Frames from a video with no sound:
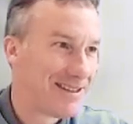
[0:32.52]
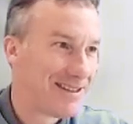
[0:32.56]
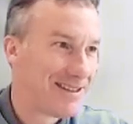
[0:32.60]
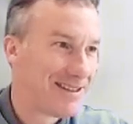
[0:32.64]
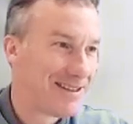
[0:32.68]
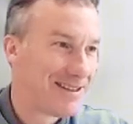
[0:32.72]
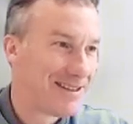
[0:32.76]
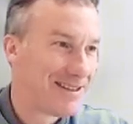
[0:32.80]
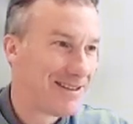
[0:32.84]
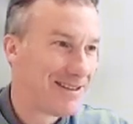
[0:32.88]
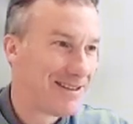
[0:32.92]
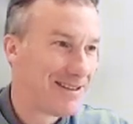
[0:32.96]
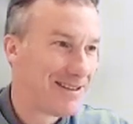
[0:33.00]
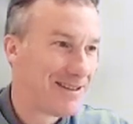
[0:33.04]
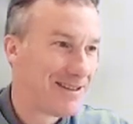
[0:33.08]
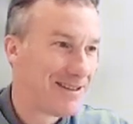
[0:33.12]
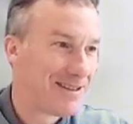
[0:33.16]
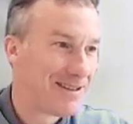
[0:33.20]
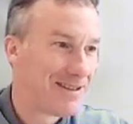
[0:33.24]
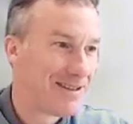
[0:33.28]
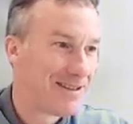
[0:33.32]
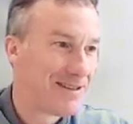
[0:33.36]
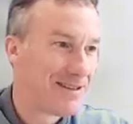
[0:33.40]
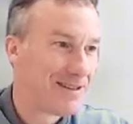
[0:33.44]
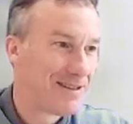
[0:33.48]

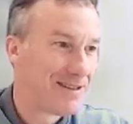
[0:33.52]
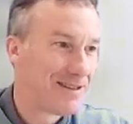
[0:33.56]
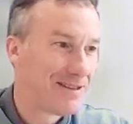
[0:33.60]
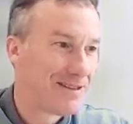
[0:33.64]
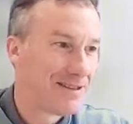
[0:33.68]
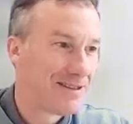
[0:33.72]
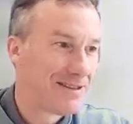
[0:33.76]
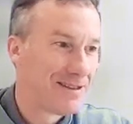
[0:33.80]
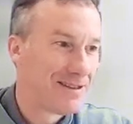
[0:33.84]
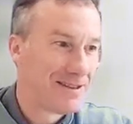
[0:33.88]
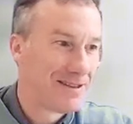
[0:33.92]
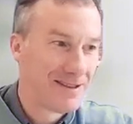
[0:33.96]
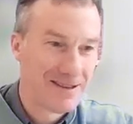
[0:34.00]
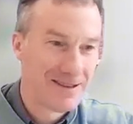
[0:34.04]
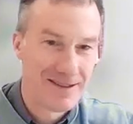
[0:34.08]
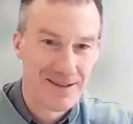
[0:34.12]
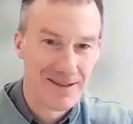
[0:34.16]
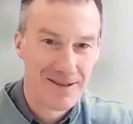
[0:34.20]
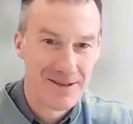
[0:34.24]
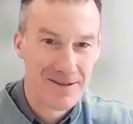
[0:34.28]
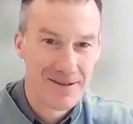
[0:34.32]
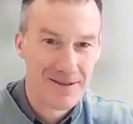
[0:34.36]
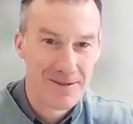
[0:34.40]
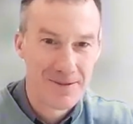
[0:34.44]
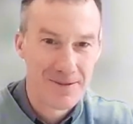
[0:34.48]

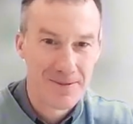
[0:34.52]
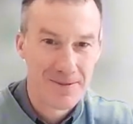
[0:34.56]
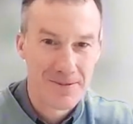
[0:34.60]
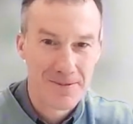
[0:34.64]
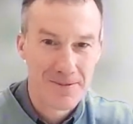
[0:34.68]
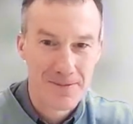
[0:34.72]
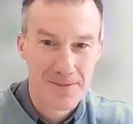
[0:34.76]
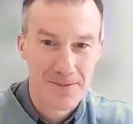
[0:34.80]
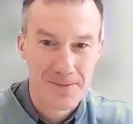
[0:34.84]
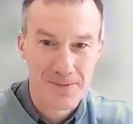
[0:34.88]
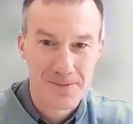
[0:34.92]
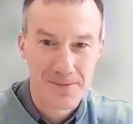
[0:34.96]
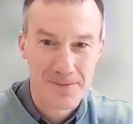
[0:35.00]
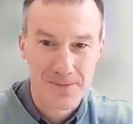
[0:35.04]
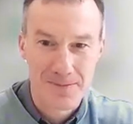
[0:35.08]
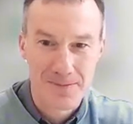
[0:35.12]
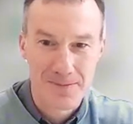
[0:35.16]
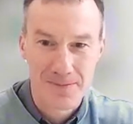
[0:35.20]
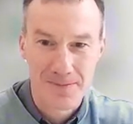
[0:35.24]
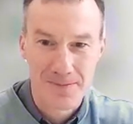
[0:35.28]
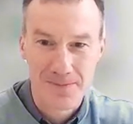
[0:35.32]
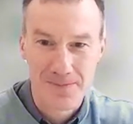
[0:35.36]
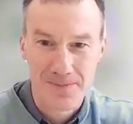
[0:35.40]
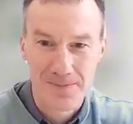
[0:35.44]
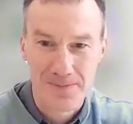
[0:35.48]

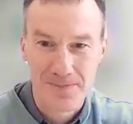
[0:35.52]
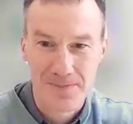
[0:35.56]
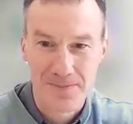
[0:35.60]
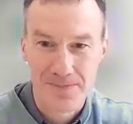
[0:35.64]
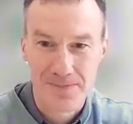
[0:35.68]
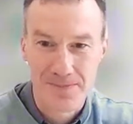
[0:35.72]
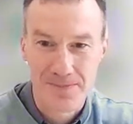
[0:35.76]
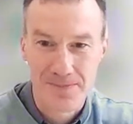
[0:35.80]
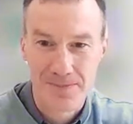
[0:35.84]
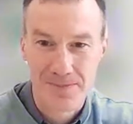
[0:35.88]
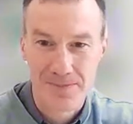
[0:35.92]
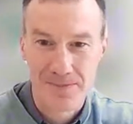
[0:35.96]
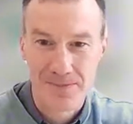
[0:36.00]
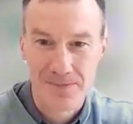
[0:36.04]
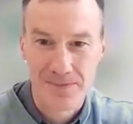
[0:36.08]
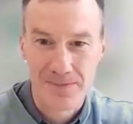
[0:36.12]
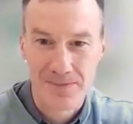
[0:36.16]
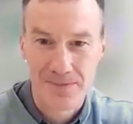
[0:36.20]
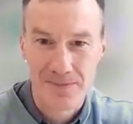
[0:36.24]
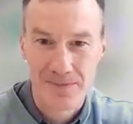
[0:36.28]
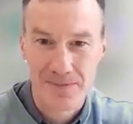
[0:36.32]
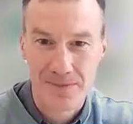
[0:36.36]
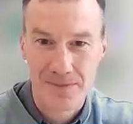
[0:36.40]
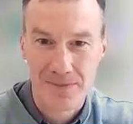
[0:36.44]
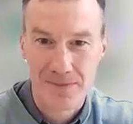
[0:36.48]

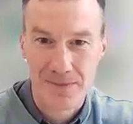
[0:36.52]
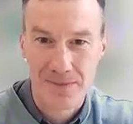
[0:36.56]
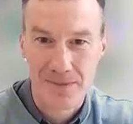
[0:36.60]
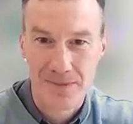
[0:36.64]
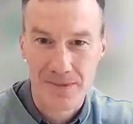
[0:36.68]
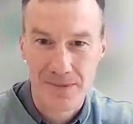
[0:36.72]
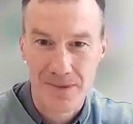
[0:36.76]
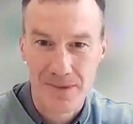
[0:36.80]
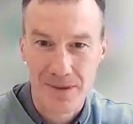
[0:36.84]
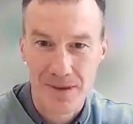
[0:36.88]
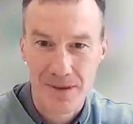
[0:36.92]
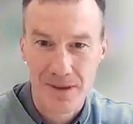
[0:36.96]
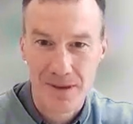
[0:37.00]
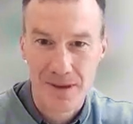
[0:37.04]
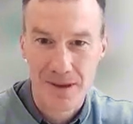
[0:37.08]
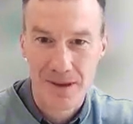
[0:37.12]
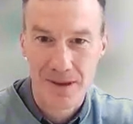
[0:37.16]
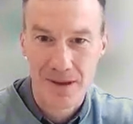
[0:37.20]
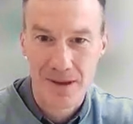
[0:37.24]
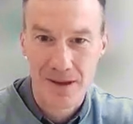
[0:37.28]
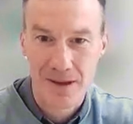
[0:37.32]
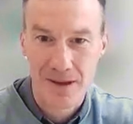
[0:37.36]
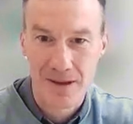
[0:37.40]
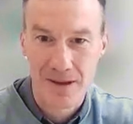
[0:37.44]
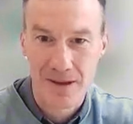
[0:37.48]

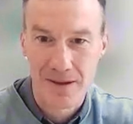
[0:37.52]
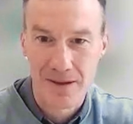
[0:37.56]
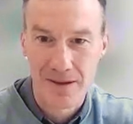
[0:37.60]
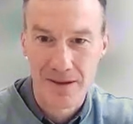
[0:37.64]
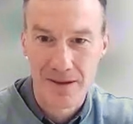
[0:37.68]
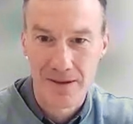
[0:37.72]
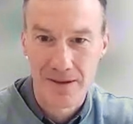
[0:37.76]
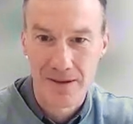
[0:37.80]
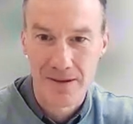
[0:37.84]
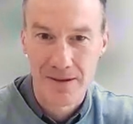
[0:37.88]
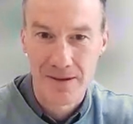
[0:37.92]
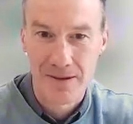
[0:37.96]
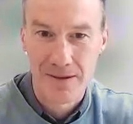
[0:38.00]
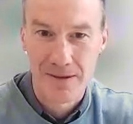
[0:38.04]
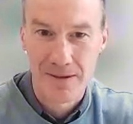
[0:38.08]
[no speech]